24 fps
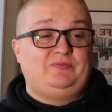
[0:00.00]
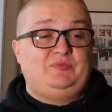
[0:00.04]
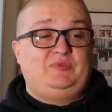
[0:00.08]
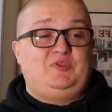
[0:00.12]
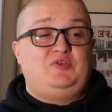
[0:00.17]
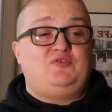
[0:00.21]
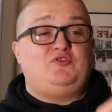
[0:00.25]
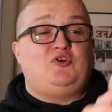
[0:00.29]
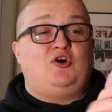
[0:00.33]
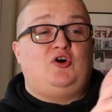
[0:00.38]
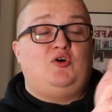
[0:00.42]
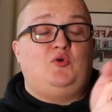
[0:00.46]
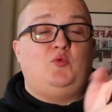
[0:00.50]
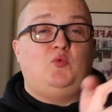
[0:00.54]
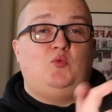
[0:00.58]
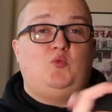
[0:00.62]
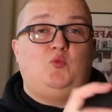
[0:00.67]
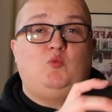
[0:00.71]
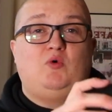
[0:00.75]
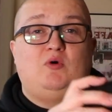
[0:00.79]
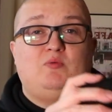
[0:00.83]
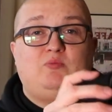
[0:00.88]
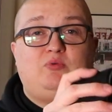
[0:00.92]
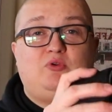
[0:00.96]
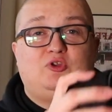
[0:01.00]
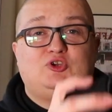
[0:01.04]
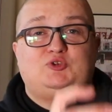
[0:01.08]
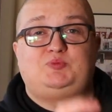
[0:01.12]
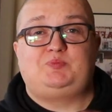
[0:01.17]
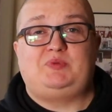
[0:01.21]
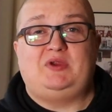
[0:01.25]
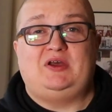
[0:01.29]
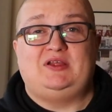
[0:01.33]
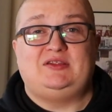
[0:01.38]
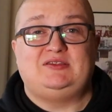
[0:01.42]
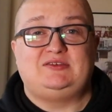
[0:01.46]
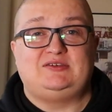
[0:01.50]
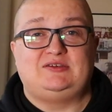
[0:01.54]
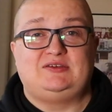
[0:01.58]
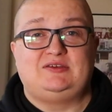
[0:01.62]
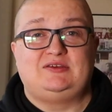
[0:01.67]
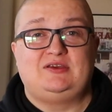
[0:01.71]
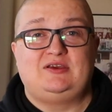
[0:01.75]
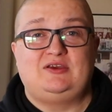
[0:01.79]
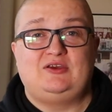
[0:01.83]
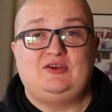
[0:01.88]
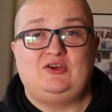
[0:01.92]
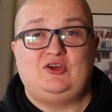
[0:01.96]
You've got OnePlus
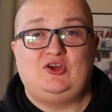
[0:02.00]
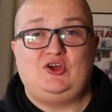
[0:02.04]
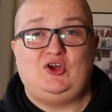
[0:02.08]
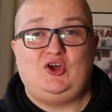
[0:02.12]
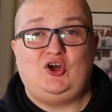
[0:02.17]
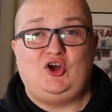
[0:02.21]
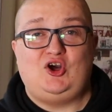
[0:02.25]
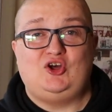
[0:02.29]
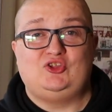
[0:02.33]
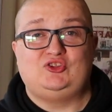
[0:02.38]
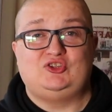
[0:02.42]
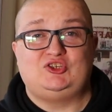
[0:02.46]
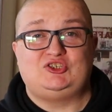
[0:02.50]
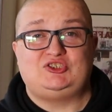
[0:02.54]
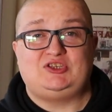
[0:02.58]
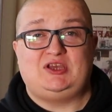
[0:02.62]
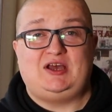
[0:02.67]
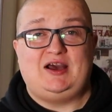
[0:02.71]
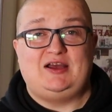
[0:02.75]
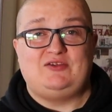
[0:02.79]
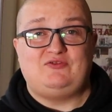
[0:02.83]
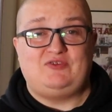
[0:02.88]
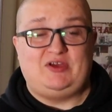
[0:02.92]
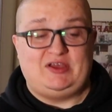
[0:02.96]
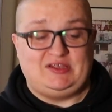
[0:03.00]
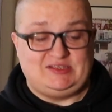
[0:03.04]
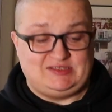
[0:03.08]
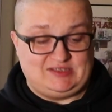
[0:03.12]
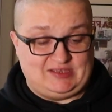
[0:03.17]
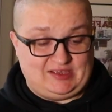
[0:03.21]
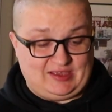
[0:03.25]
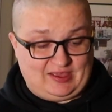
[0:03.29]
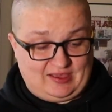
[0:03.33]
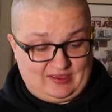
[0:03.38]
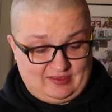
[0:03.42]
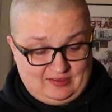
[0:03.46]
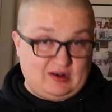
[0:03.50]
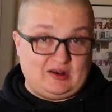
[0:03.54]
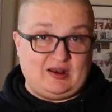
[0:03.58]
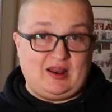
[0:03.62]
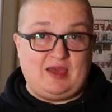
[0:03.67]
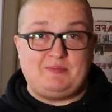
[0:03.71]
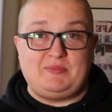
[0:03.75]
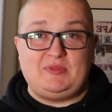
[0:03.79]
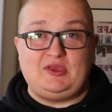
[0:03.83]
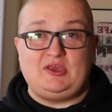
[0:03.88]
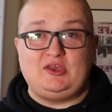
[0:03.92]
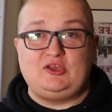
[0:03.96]
branding on the side right here.
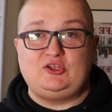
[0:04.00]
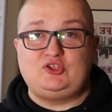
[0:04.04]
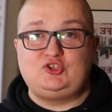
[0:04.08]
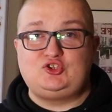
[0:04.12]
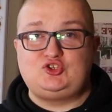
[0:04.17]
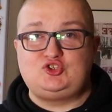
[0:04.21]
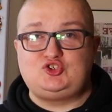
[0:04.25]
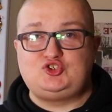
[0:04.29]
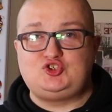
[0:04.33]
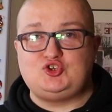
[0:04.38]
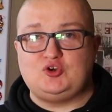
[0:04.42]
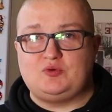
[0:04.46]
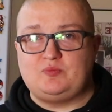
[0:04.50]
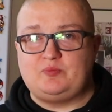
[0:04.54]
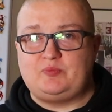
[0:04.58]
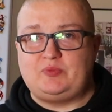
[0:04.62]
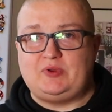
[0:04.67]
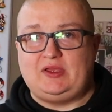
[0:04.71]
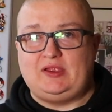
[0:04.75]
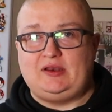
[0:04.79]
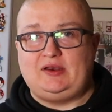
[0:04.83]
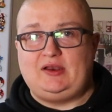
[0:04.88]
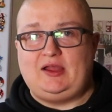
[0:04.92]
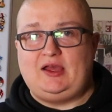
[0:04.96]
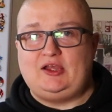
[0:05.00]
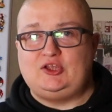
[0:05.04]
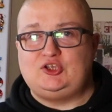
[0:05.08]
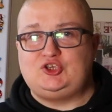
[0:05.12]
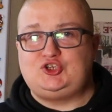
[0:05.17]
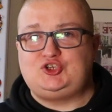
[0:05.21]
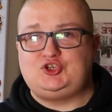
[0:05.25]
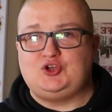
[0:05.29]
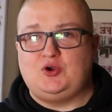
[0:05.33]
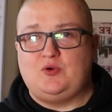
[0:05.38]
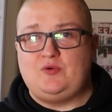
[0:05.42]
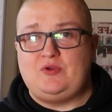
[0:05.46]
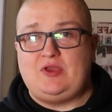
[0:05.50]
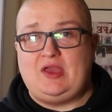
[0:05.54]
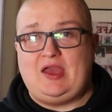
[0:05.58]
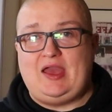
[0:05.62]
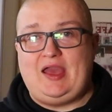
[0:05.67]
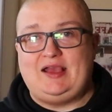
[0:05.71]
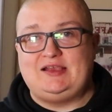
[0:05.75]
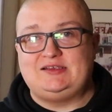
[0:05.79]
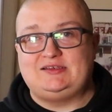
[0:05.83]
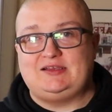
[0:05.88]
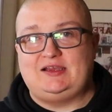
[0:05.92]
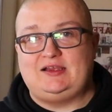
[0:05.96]
Let me jump in and show you
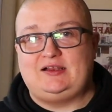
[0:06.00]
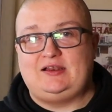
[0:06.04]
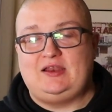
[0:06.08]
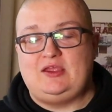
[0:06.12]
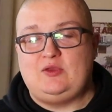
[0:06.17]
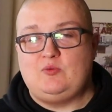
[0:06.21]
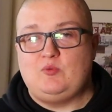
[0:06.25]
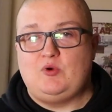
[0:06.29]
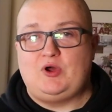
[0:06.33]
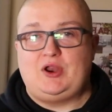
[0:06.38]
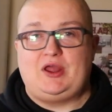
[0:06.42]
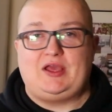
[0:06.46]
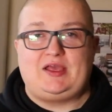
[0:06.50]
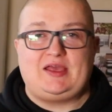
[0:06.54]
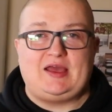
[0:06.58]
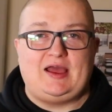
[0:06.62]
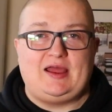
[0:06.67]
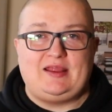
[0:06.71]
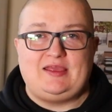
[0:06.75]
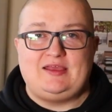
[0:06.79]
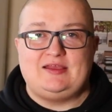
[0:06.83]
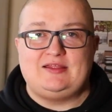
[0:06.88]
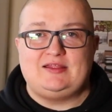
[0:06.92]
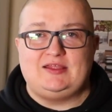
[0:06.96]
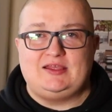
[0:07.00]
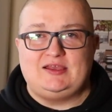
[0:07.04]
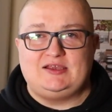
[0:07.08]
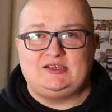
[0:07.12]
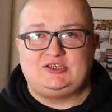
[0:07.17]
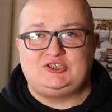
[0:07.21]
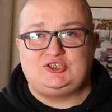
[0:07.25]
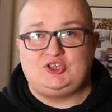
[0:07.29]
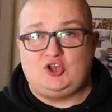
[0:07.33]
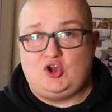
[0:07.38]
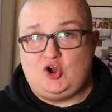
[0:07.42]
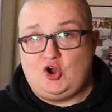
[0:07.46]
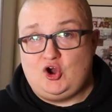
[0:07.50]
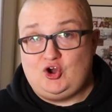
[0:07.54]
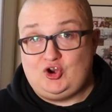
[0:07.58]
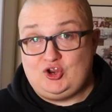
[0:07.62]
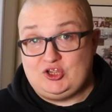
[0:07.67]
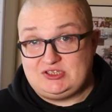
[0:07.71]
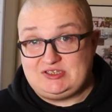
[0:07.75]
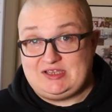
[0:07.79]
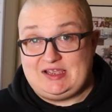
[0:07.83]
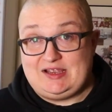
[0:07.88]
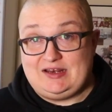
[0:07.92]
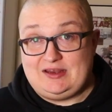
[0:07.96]
exactly what I carry in this on a
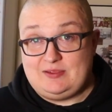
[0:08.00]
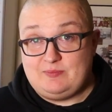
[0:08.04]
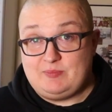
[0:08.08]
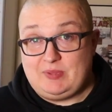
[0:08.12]
daily